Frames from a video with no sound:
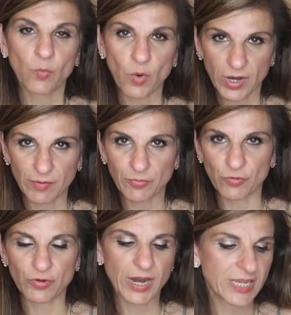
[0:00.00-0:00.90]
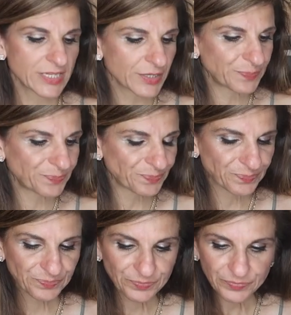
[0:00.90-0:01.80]
work in progress.
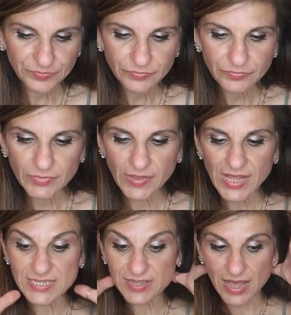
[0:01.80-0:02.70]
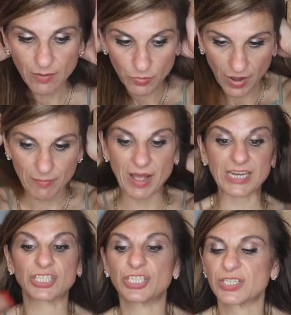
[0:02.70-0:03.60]
That's that. I'm
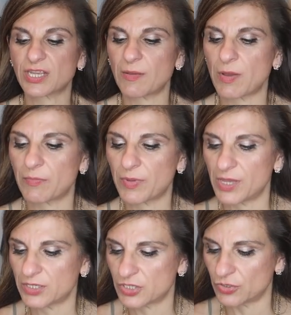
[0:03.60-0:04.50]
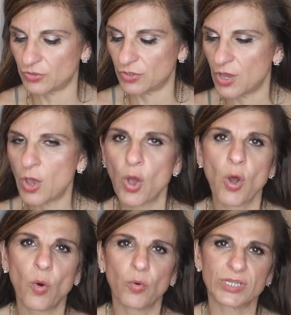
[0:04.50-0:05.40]
actually just came up here to...
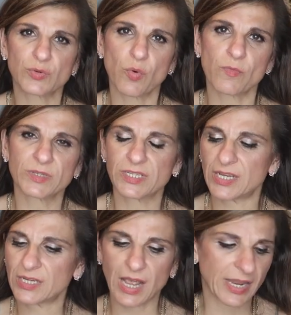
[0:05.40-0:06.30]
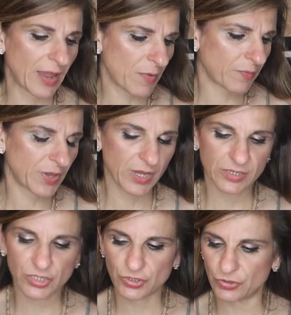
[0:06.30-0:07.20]
Oh, it's warm today. I came up
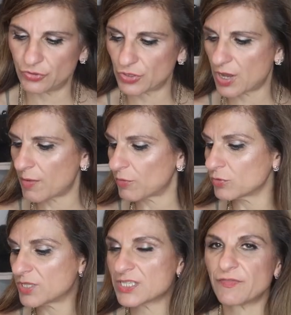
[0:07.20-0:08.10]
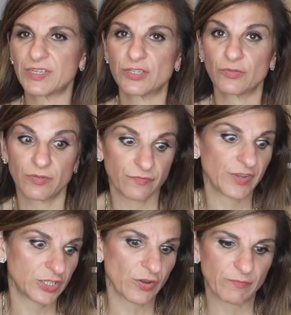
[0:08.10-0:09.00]
here to upload this video, the
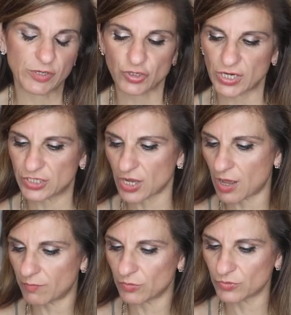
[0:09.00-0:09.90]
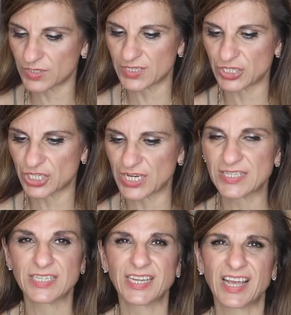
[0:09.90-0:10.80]
video I've been trying to upload since
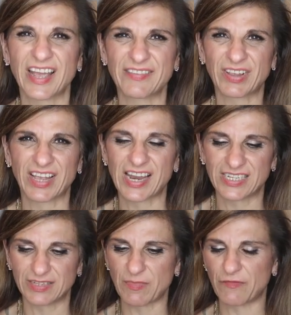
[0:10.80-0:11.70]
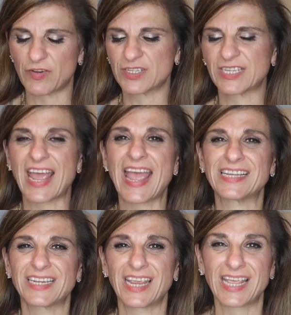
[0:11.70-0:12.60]
yesterday. I kind of did my first
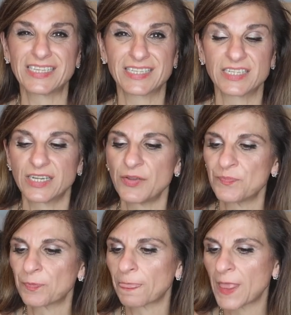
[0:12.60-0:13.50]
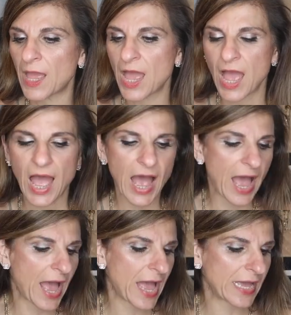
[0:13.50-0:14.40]
edit yesterday,
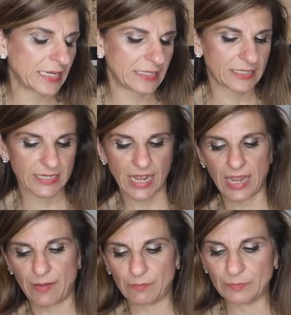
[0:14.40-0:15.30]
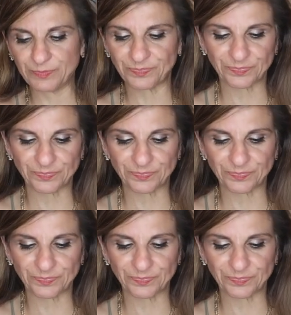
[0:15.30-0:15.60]
and I'm